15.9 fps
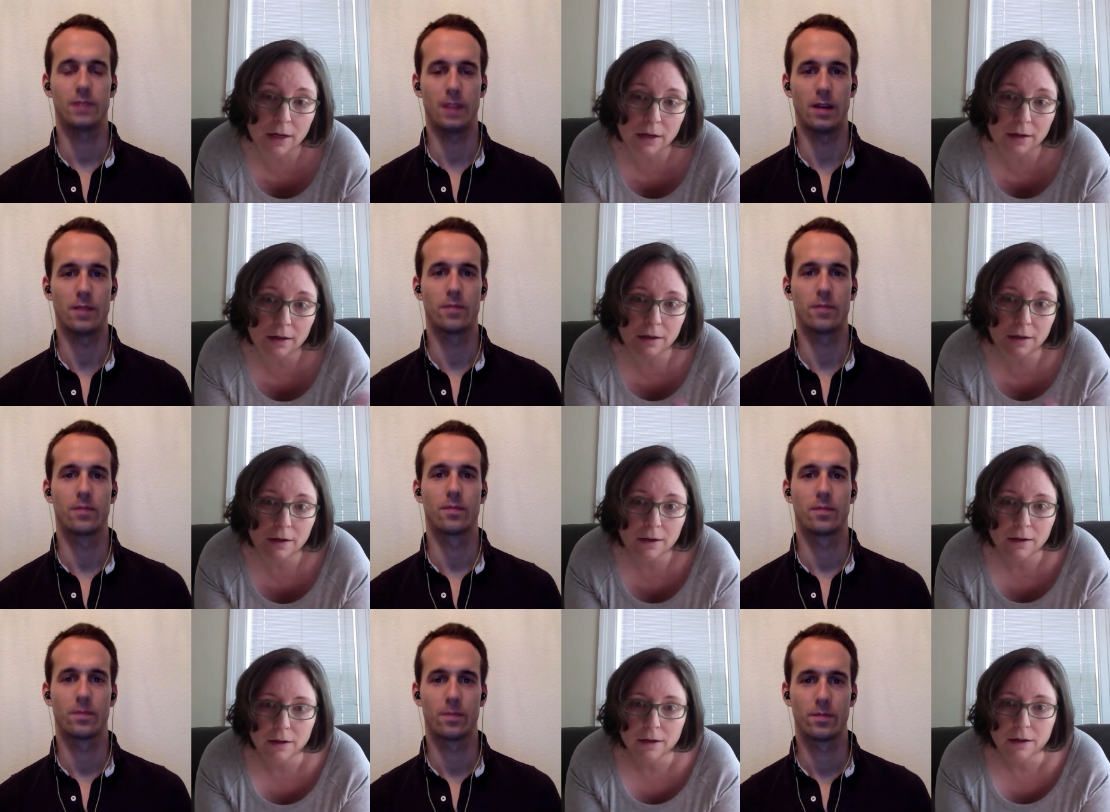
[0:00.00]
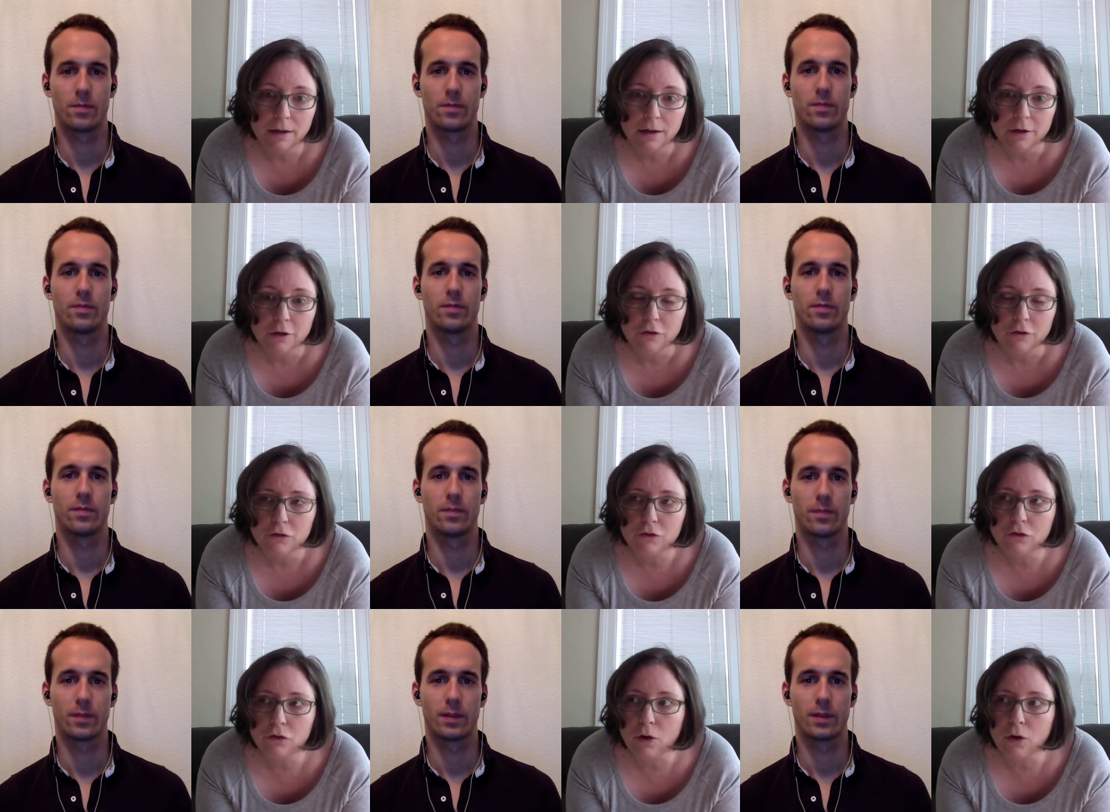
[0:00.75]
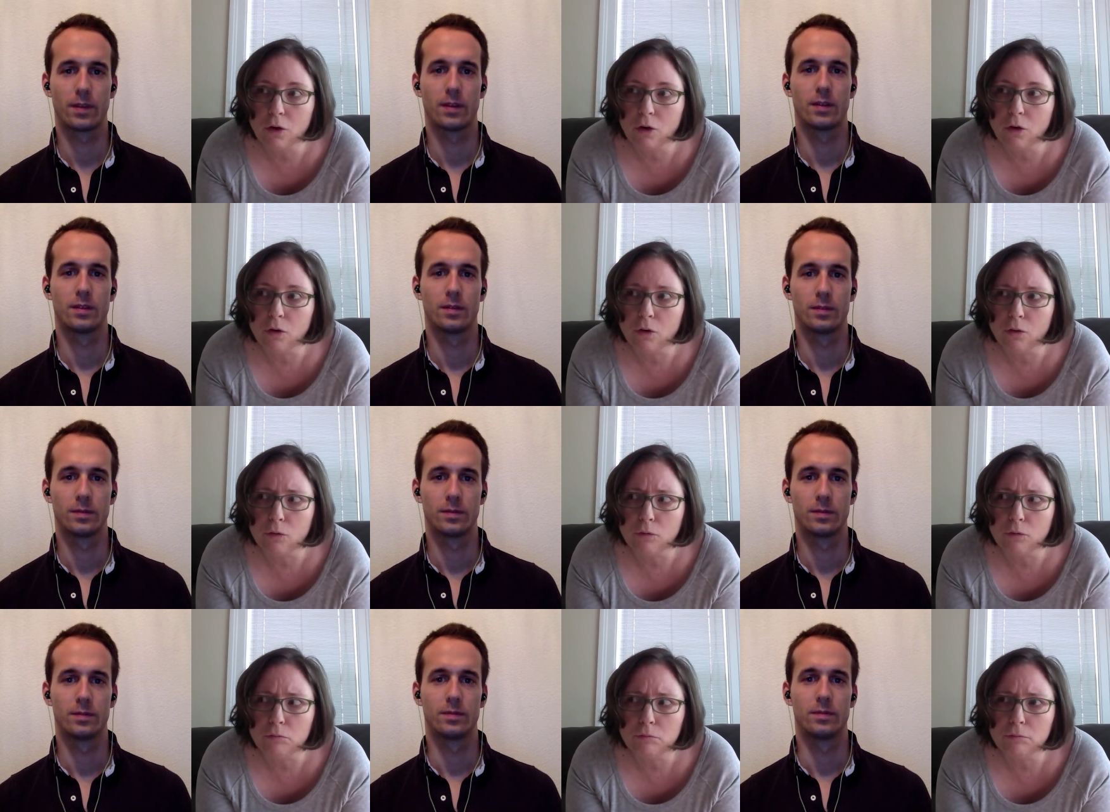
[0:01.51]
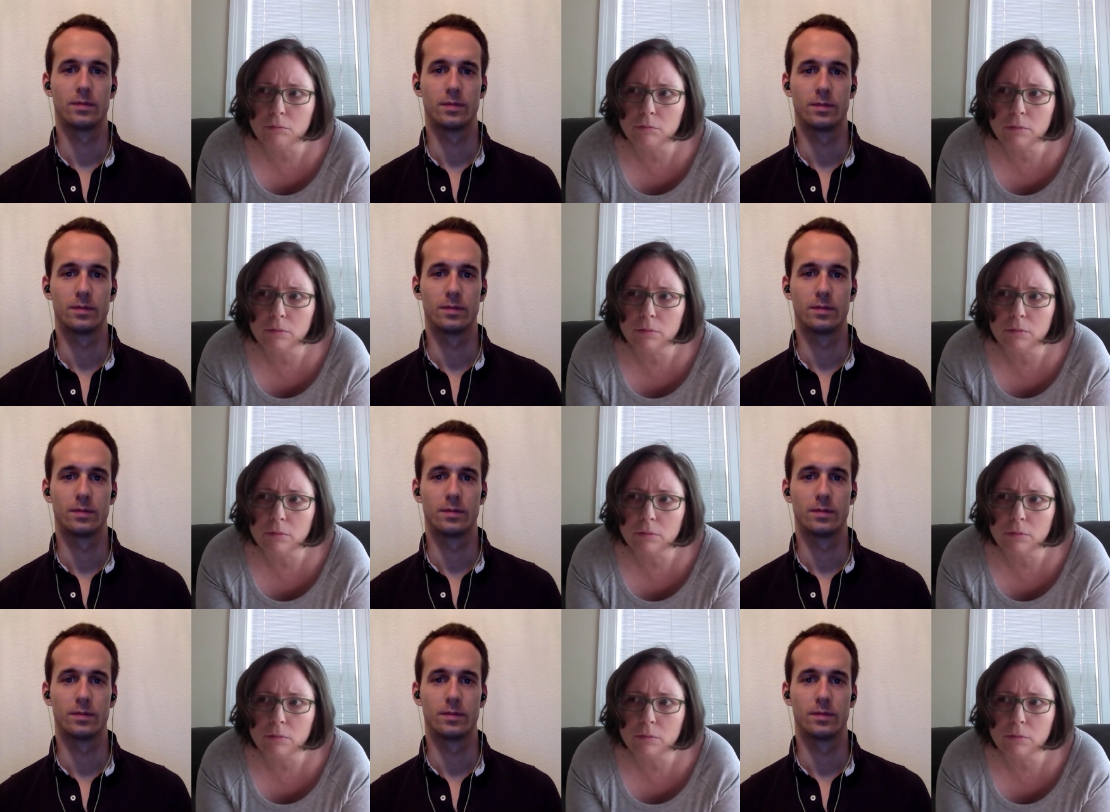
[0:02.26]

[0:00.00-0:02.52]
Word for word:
Speaker 1: Yeah. So